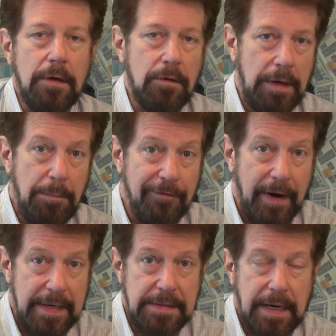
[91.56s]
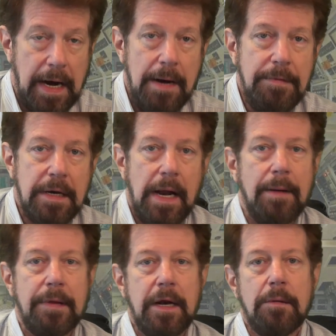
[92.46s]
greed provides a common
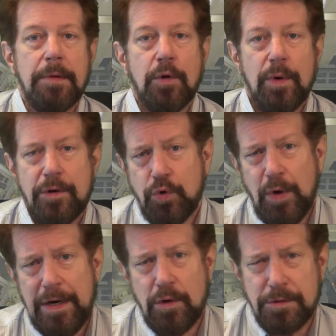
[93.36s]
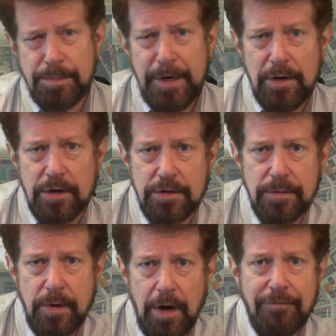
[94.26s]
denominator between conspirators
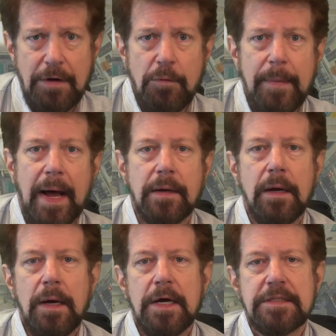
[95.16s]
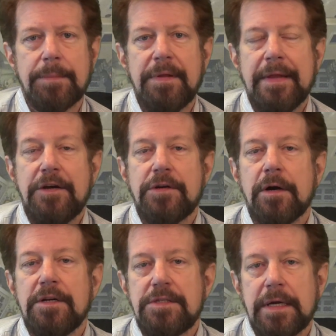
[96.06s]
who have never met, something they
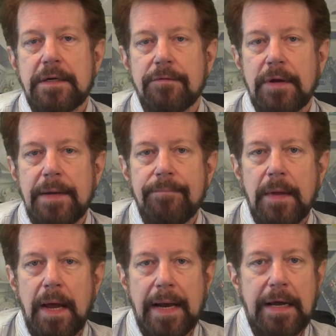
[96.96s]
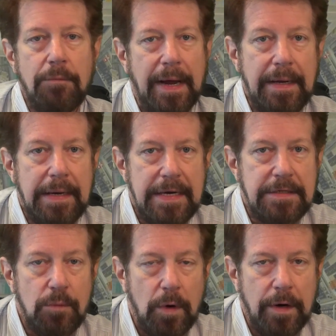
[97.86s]
share instinctively and can
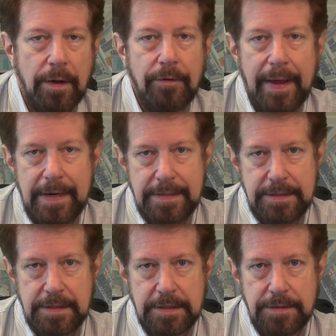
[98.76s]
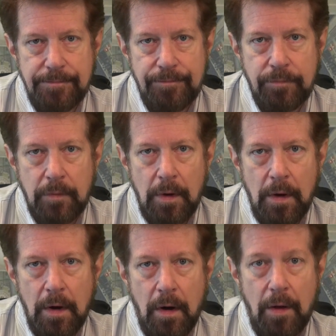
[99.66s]
recognize in one another at a distance.
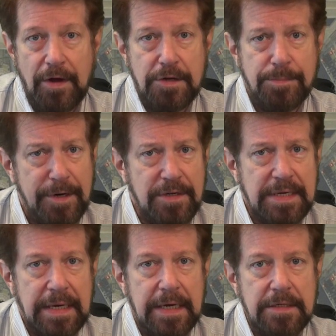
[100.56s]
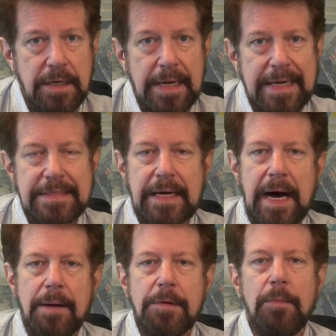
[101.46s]
All a conspiracy needs is a
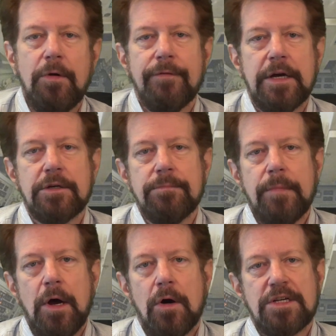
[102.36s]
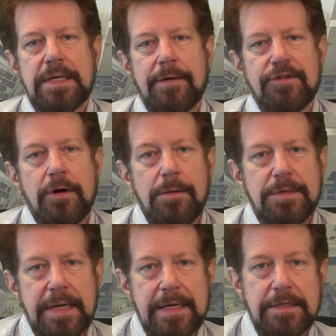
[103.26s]
common motivation or set of
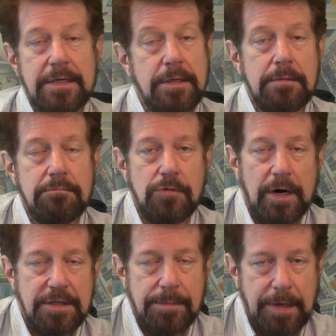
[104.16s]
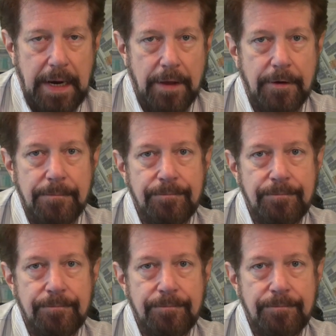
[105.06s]
circumstances that draws them together.